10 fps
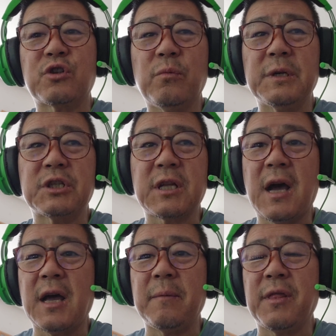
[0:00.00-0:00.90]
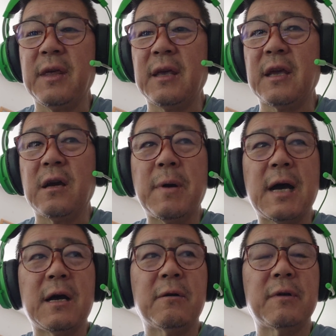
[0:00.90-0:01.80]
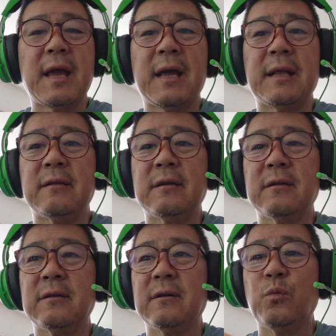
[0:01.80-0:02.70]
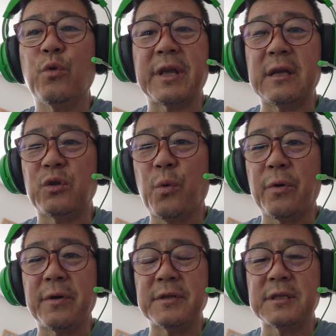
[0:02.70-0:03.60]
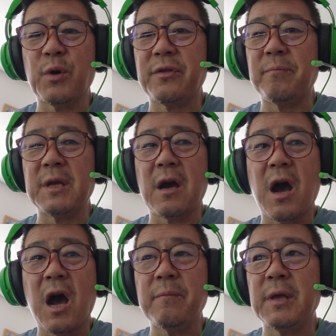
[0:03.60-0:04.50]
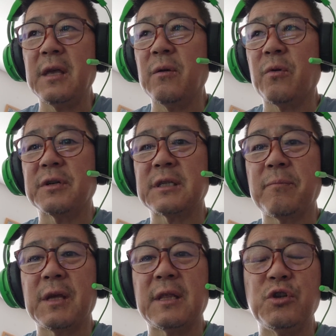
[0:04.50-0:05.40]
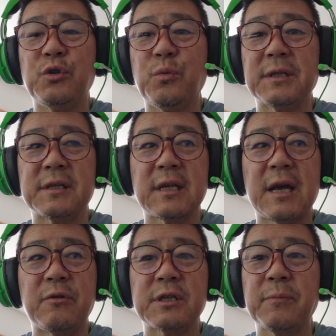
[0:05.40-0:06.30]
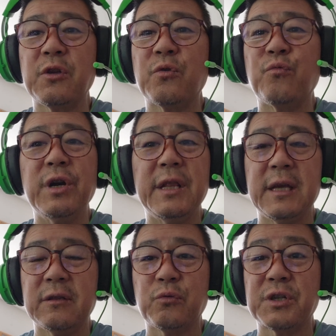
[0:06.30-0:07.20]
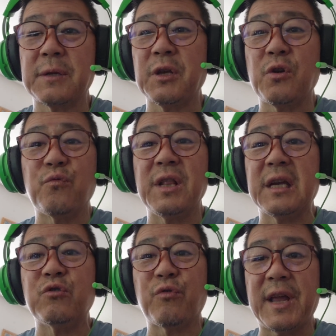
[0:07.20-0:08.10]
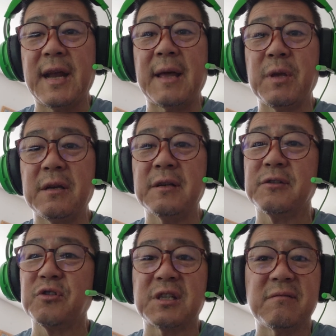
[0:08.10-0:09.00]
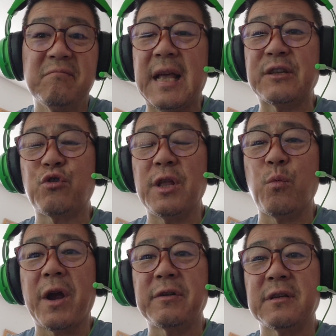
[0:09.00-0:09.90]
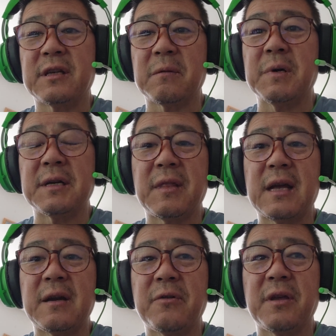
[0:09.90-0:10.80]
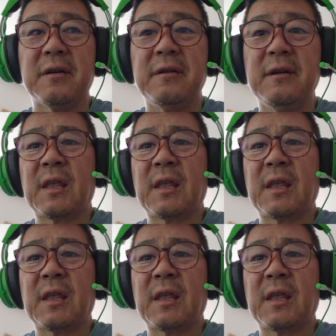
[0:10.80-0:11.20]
so much time thinking about and working towards, whether it be a hobby or something that you do on the side or something you're really into or something you're really great at because you're just naturally wired to kick butt in that area,